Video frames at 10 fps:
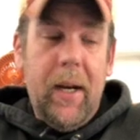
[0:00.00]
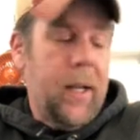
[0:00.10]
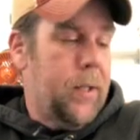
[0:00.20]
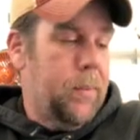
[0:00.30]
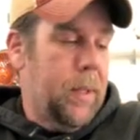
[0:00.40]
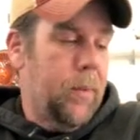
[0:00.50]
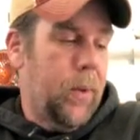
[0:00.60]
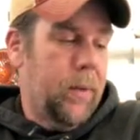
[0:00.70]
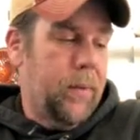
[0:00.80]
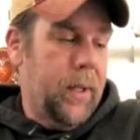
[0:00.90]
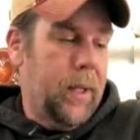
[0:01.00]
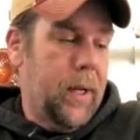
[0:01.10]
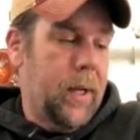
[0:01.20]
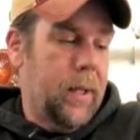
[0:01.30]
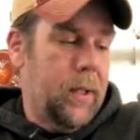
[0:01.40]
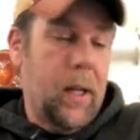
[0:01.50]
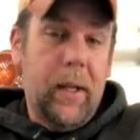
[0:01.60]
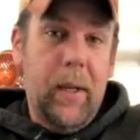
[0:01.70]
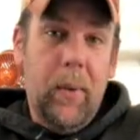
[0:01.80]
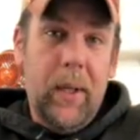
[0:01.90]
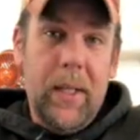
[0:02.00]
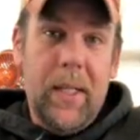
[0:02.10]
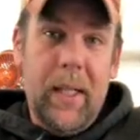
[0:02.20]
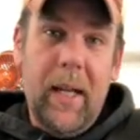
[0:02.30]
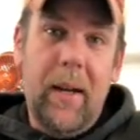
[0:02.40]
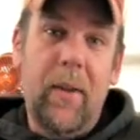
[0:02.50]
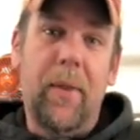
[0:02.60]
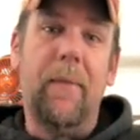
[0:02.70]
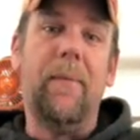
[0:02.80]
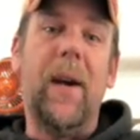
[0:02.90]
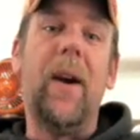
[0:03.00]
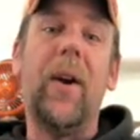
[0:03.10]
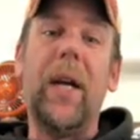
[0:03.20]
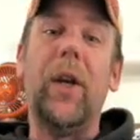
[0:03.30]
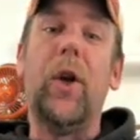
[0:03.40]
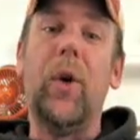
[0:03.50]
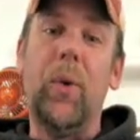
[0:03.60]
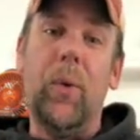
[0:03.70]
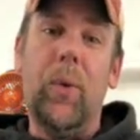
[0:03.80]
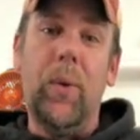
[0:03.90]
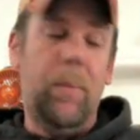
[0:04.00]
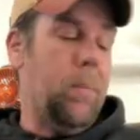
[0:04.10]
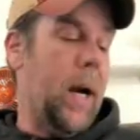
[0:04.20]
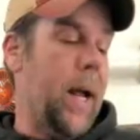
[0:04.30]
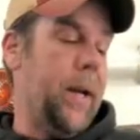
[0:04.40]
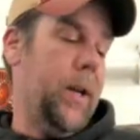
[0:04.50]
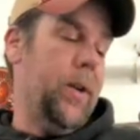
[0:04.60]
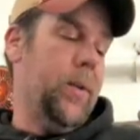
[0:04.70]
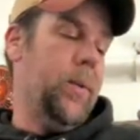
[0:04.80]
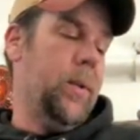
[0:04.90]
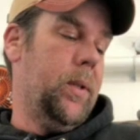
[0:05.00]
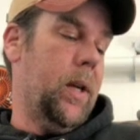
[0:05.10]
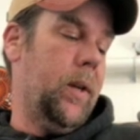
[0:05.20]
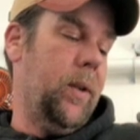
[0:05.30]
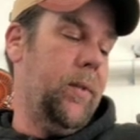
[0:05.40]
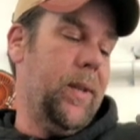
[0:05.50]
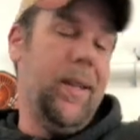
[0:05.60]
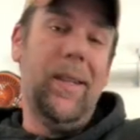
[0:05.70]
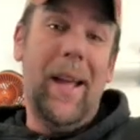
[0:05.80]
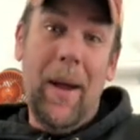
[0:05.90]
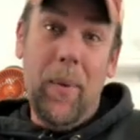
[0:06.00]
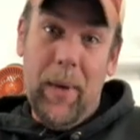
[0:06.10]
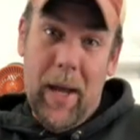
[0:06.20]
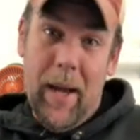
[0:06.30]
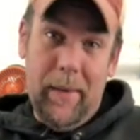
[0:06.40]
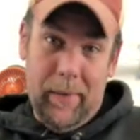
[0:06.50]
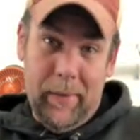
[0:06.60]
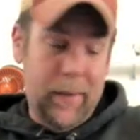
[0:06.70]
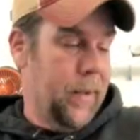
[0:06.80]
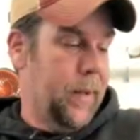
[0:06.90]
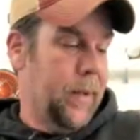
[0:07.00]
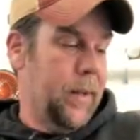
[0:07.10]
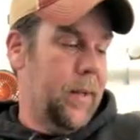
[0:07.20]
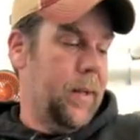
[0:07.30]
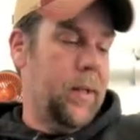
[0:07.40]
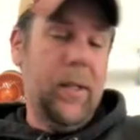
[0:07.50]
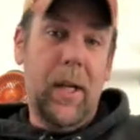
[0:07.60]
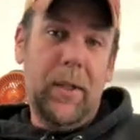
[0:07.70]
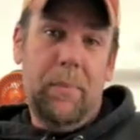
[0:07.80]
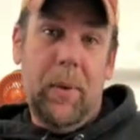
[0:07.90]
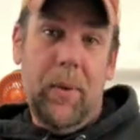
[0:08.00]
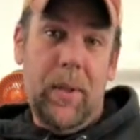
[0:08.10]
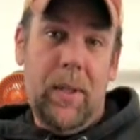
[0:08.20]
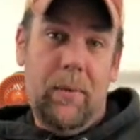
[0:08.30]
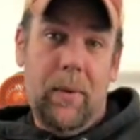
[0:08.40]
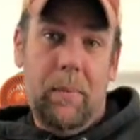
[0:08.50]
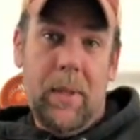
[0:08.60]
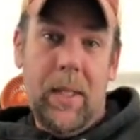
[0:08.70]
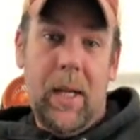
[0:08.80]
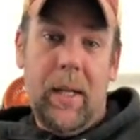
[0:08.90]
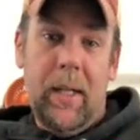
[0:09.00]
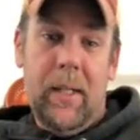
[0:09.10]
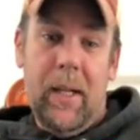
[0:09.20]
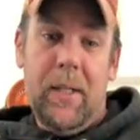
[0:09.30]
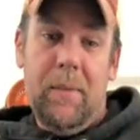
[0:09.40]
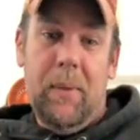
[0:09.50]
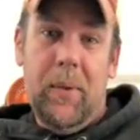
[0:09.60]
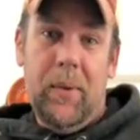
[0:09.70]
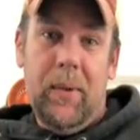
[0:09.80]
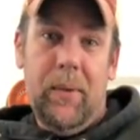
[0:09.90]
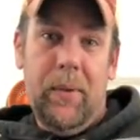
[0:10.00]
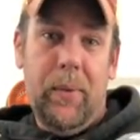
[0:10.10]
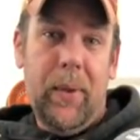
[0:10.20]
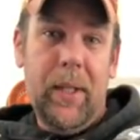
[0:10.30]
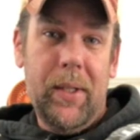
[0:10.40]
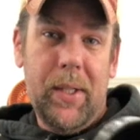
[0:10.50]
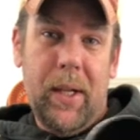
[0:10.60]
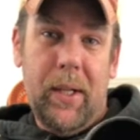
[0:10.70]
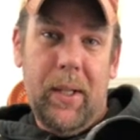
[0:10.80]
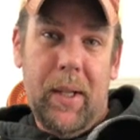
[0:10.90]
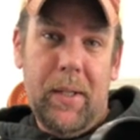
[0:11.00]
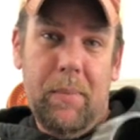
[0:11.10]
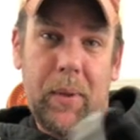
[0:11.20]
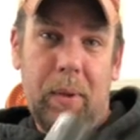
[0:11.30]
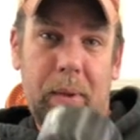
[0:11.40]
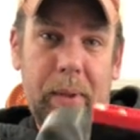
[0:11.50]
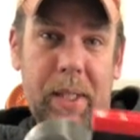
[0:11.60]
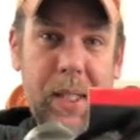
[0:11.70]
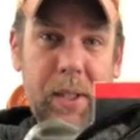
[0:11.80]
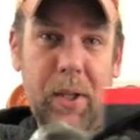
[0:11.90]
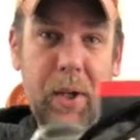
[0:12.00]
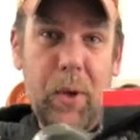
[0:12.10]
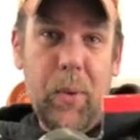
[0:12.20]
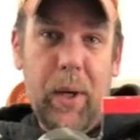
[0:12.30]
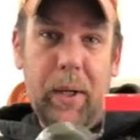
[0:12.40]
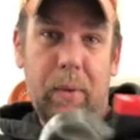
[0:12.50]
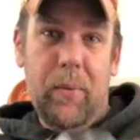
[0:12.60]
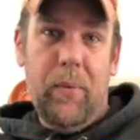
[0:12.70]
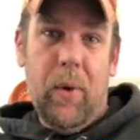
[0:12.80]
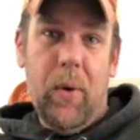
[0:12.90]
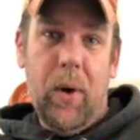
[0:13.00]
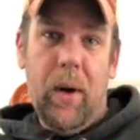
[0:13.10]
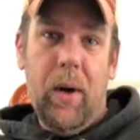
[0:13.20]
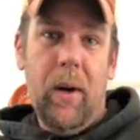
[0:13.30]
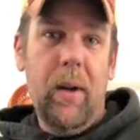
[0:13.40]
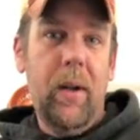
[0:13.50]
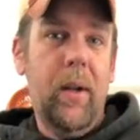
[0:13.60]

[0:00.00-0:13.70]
that I got to be one of the lucky ones to get the very new, brand new, I don't even think it's out yet, dust boots from Suck It Dust Boot, the real Suck It Dust Boot. This is the new one for